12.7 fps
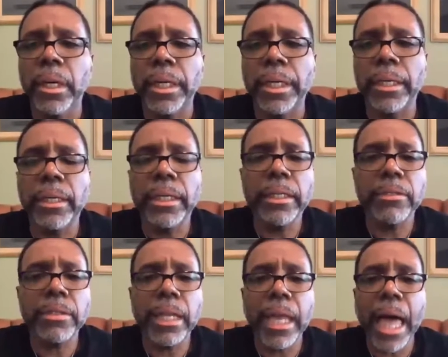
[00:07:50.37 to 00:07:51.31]
Healing
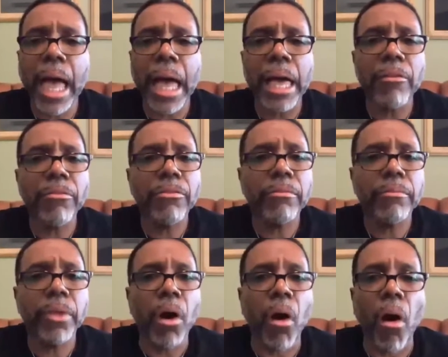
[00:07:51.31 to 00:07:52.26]
is alive.
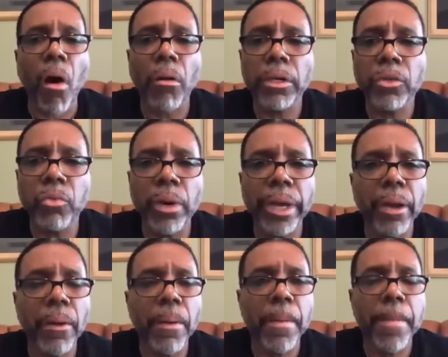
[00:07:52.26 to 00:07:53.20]
All is
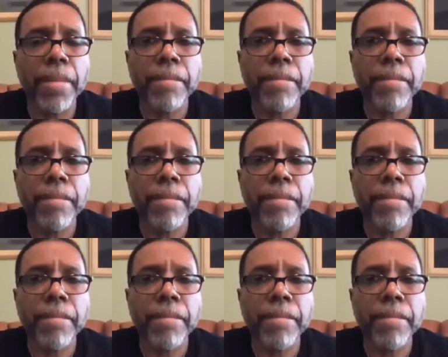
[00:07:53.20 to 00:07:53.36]
well.